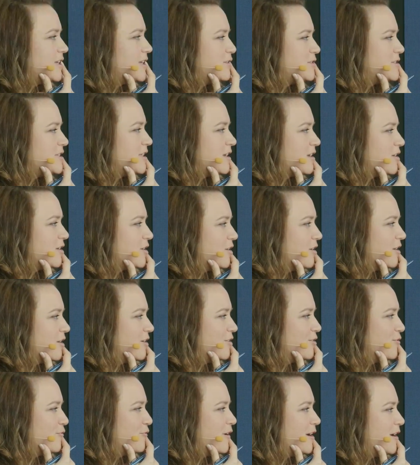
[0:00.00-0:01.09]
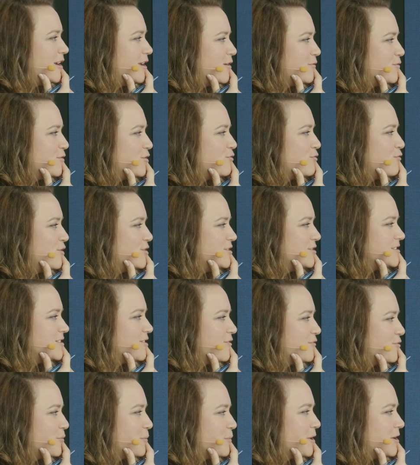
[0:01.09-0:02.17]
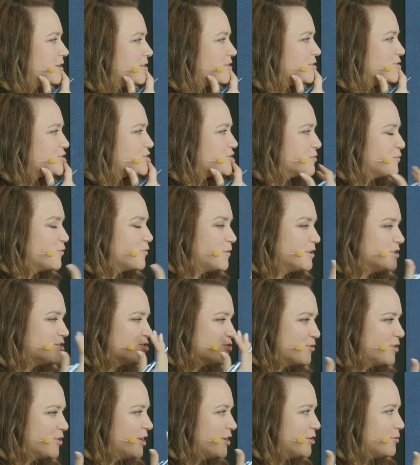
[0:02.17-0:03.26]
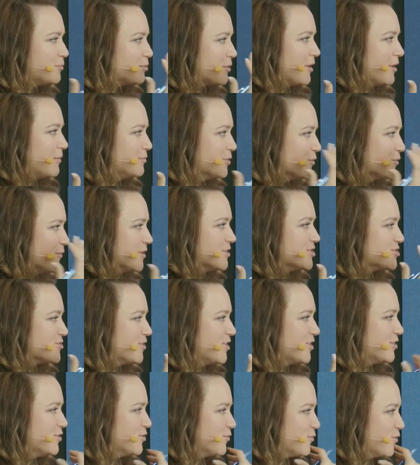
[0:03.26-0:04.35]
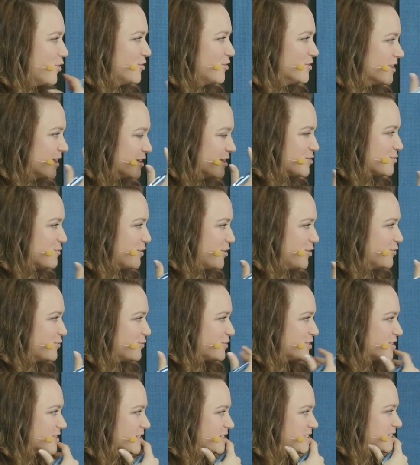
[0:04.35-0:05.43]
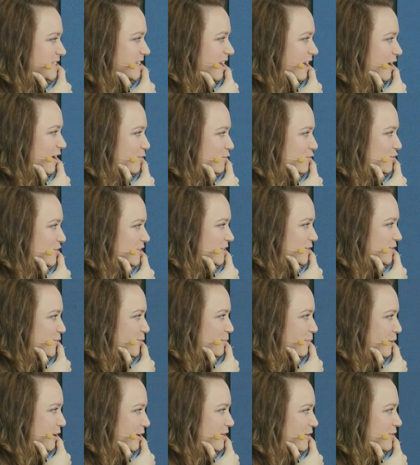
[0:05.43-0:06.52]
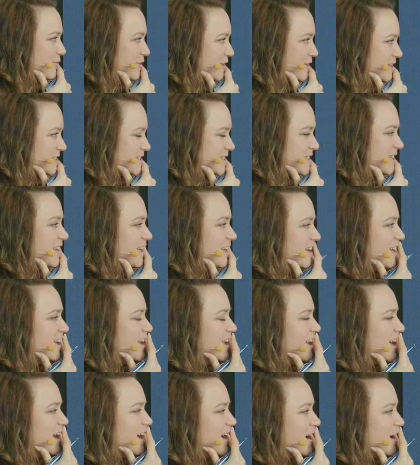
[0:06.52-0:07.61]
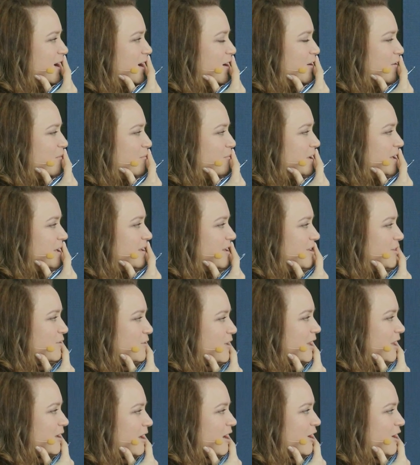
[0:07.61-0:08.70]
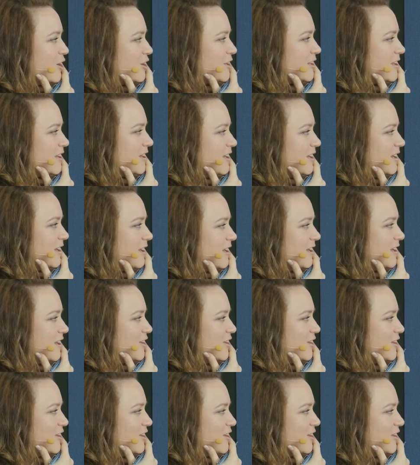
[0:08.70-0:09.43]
sounds like you find out the quality of your partnership once you hit a problem, once you hit the wall. That's when you really see how good your partner is. But you can hardly,